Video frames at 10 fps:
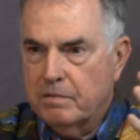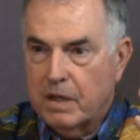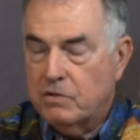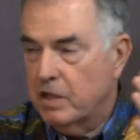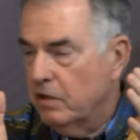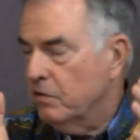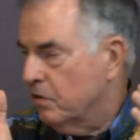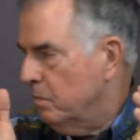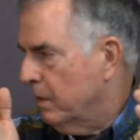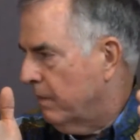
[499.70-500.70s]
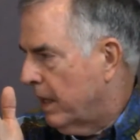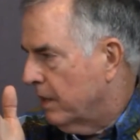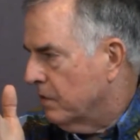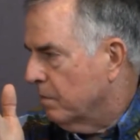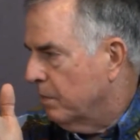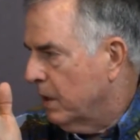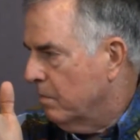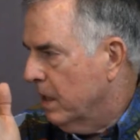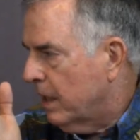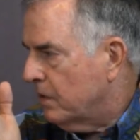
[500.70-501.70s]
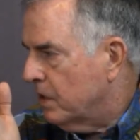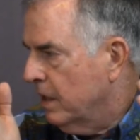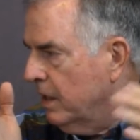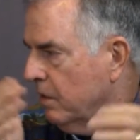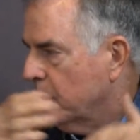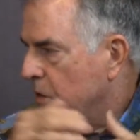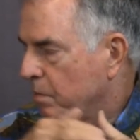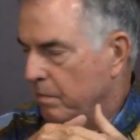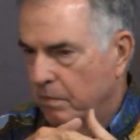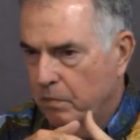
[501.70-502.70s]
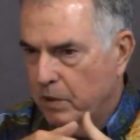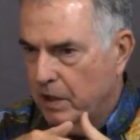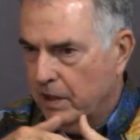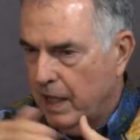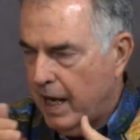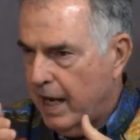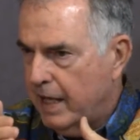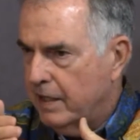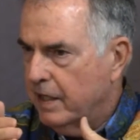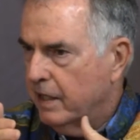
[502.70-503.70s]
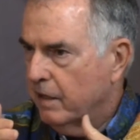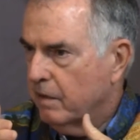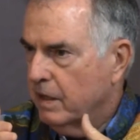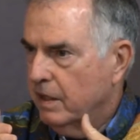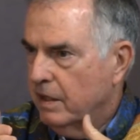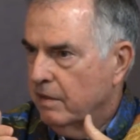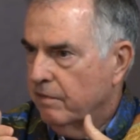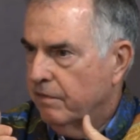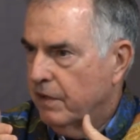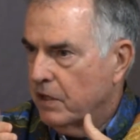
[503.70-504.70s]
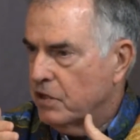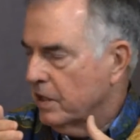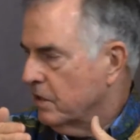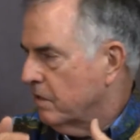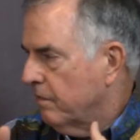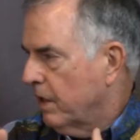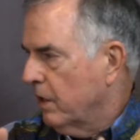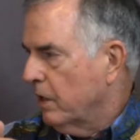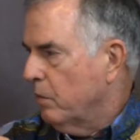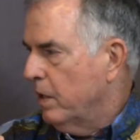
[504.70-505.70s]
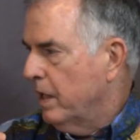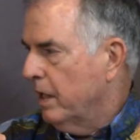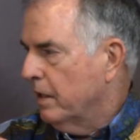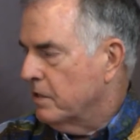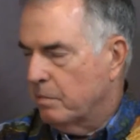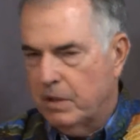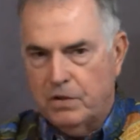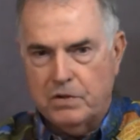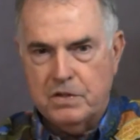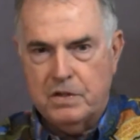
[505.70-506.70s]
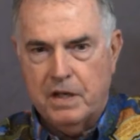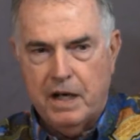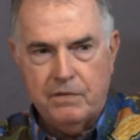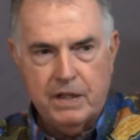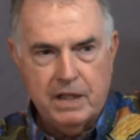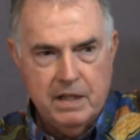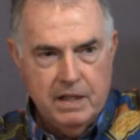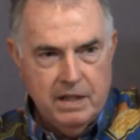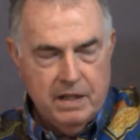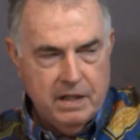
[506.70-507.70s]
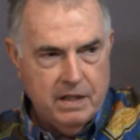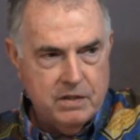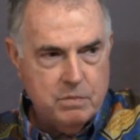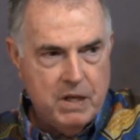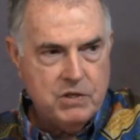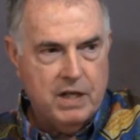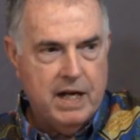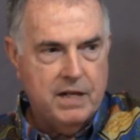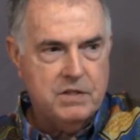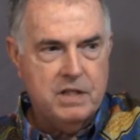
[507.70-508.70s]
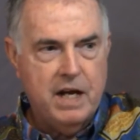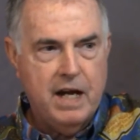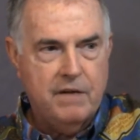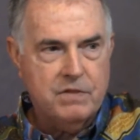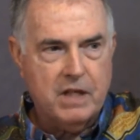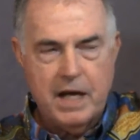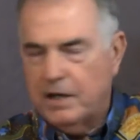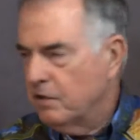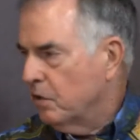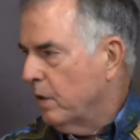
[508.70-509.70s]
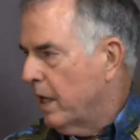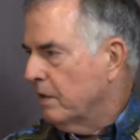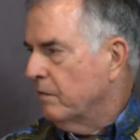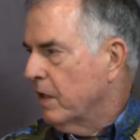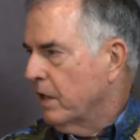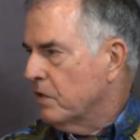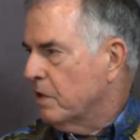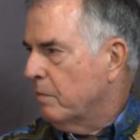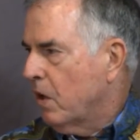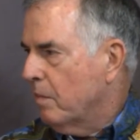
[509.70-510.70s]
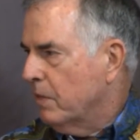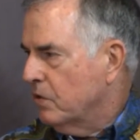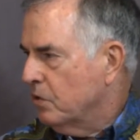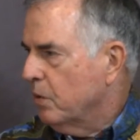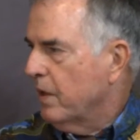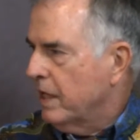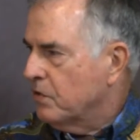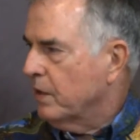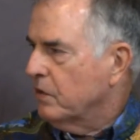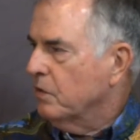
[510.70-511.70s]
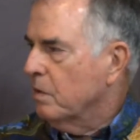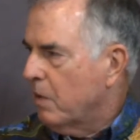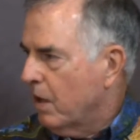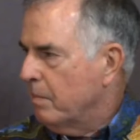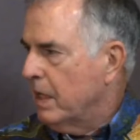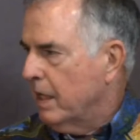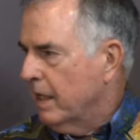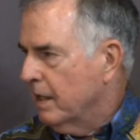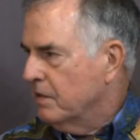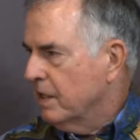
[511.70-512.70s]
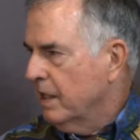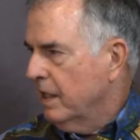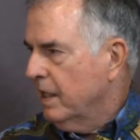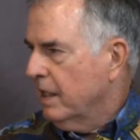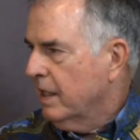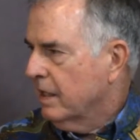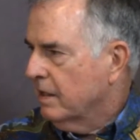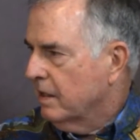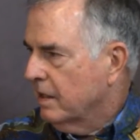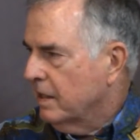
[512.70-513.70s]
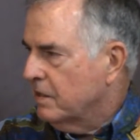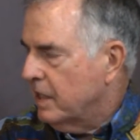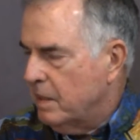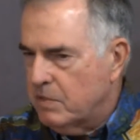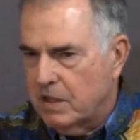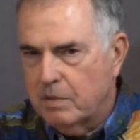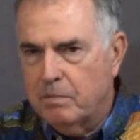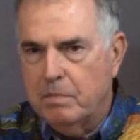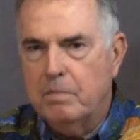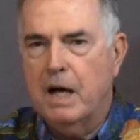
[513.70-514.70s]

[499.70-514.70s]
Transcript: a single supervisor pretty much, which would align their functions fairly well, as opposed to having specialized staff scattered throughout the various departments who are answering to department heads. It seems to